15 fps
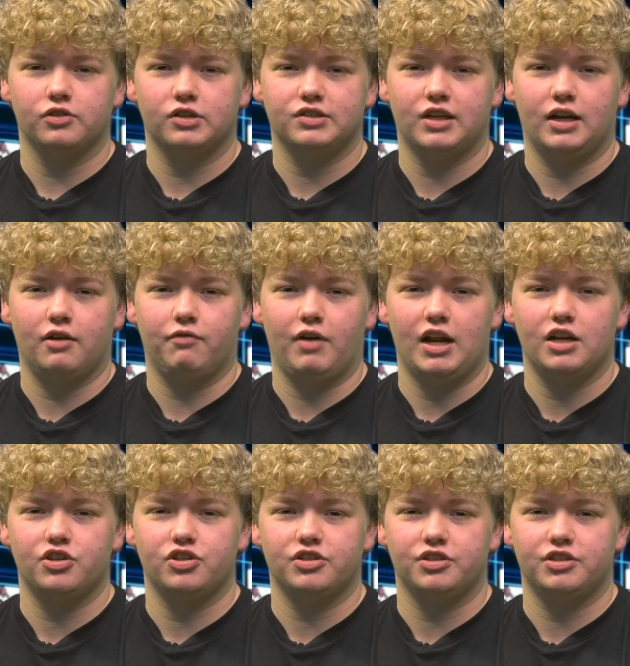looks at
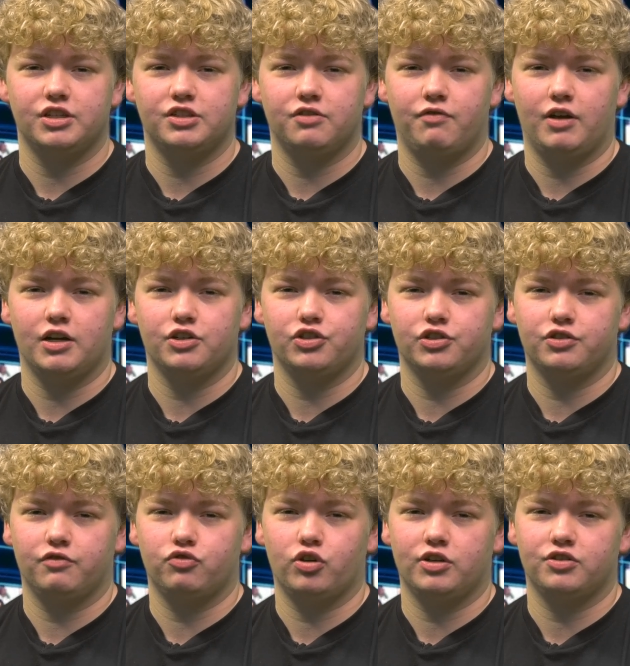advantages and disadvantages
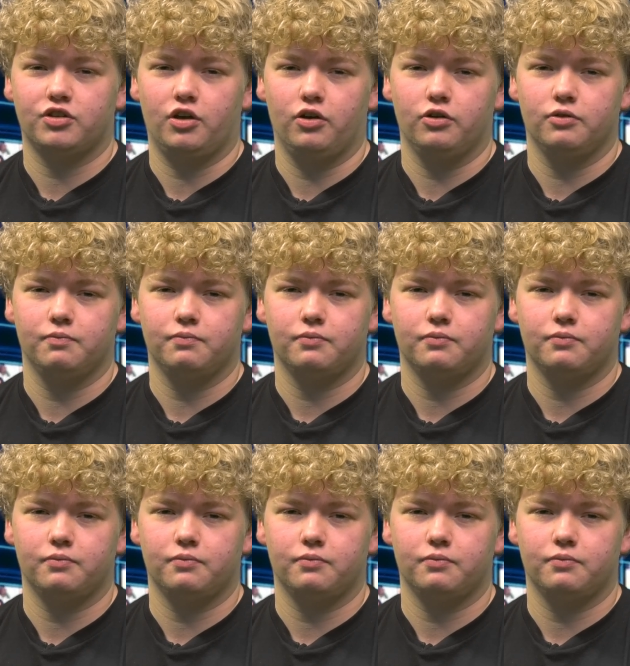of dress code.